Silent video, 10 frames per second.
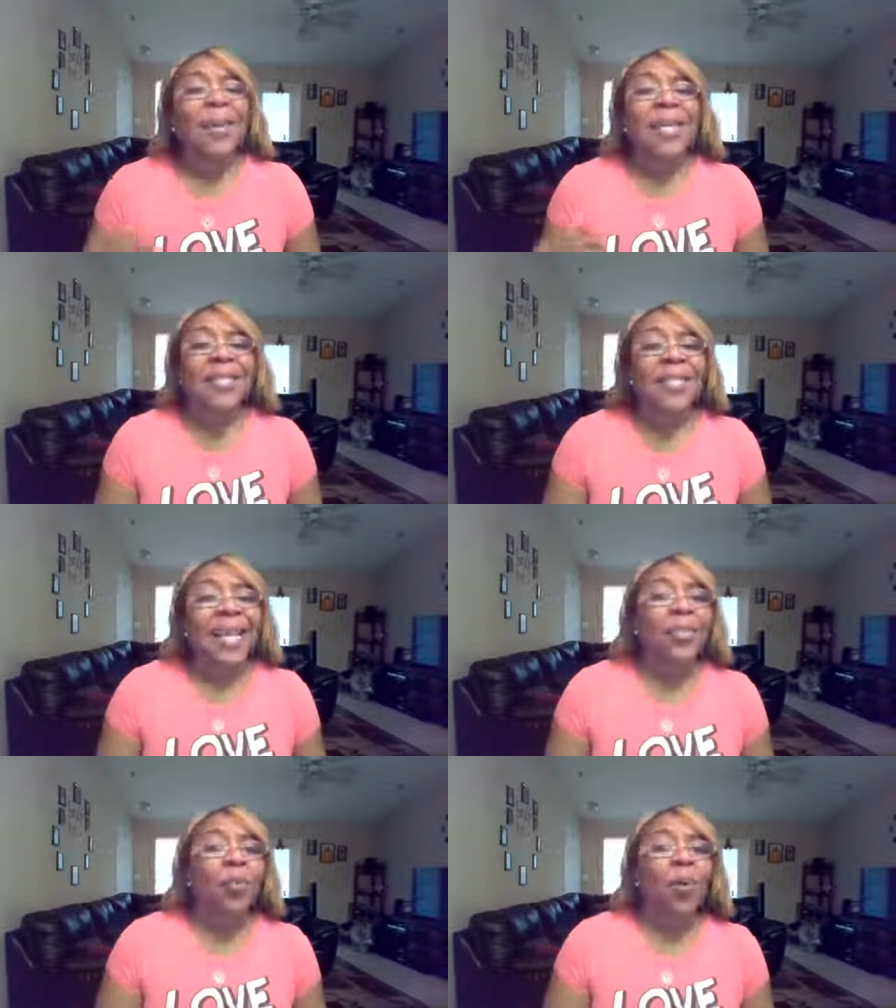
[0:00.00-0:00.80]
because
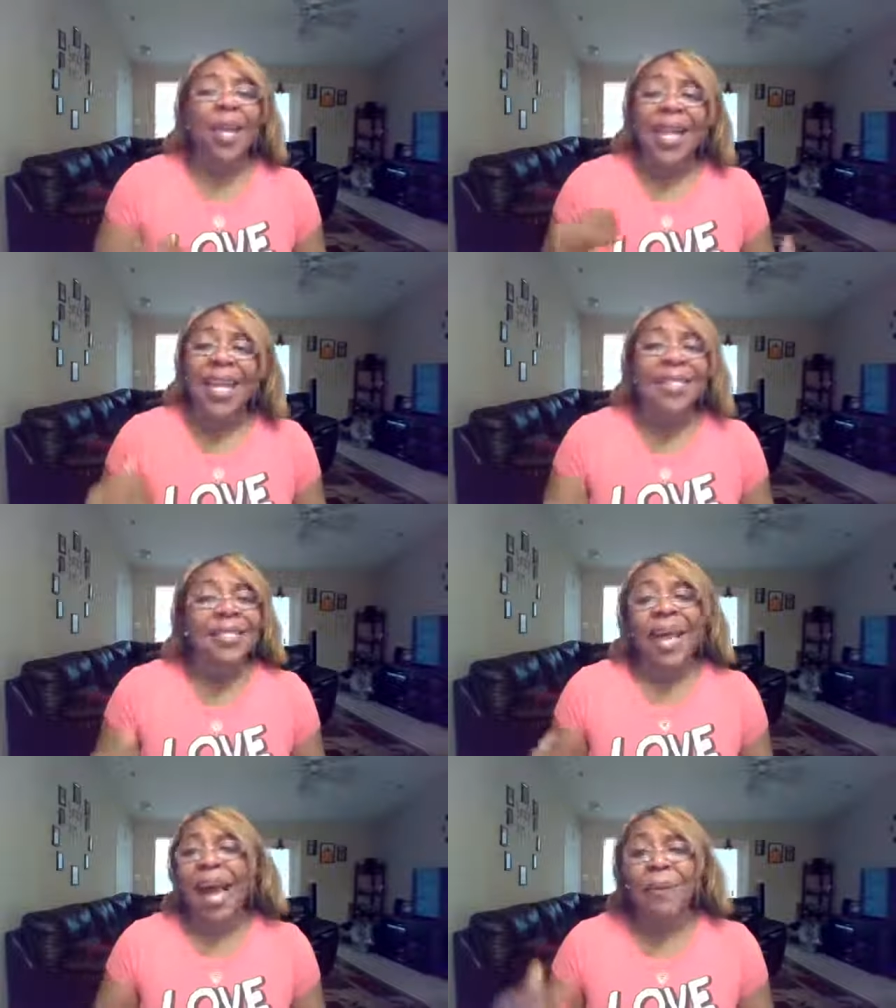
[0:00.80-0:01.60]
guess what
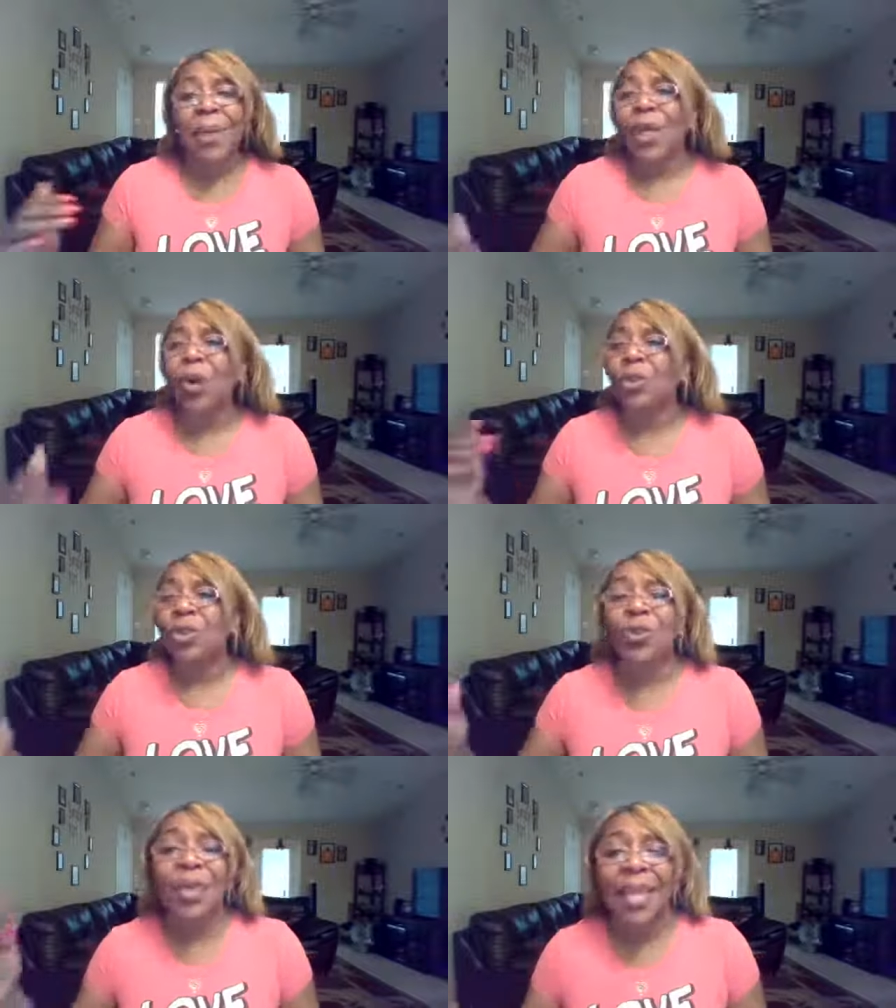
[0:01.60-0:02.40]
it's time to go
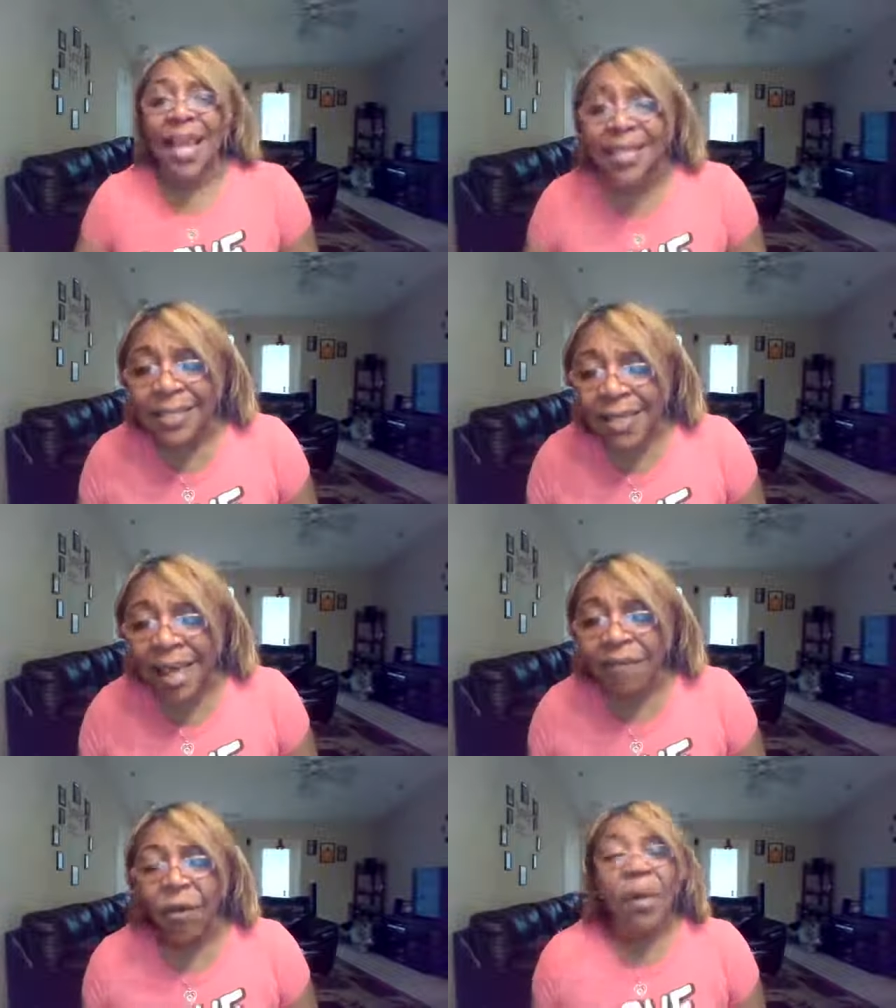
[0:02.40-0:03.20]
to the next
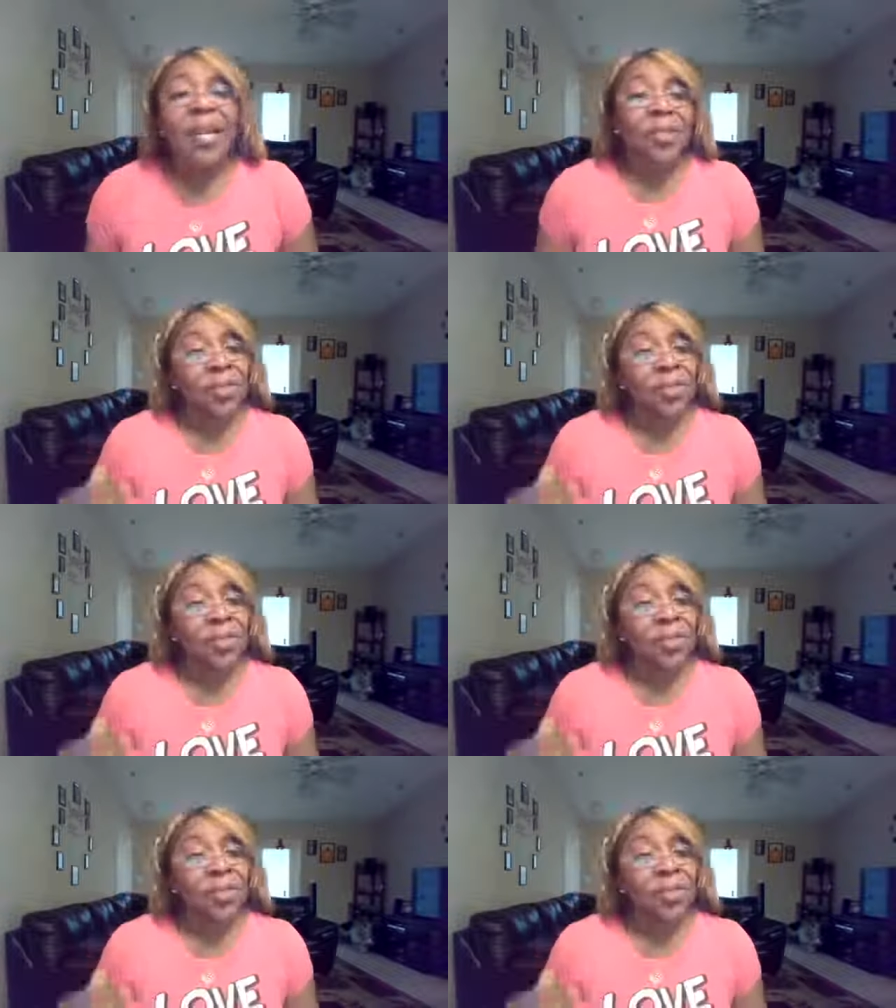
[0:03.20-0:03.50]
level